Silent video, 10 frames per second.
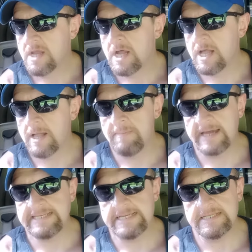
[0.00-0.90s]
Um,
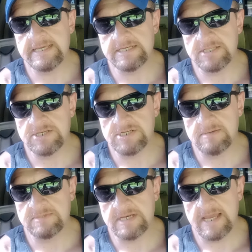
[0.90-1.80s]
I didn't get to the
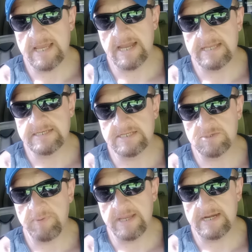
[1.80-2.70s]
gym today. I
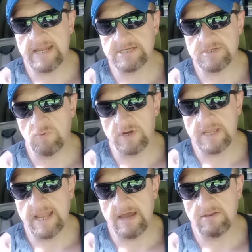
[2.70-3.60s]
anticipated actually
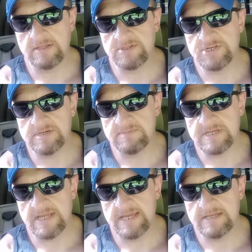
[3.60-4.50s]
working out in the gym
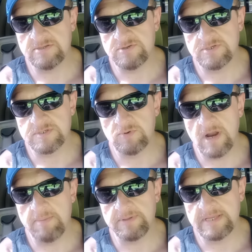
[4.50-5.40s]
today and doing some
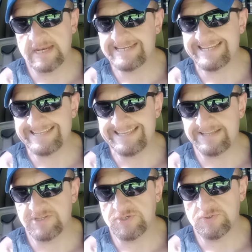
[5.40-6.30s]
grappling, and I didn't
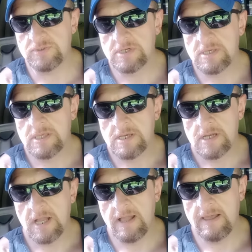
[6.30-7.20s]
get to.
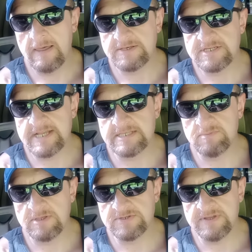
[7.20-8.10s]
Uh, just had
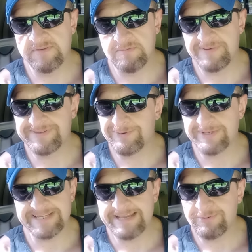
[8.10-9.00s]
some other stuff come up that I
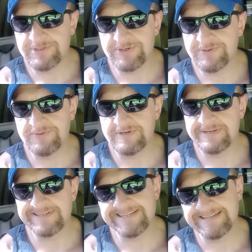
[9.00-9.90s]
wasn't able to on
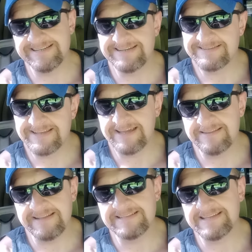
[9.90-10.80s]
a Sunday. It's kind
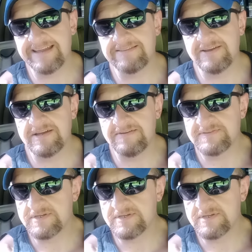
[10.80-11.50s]
of it's kind of tough.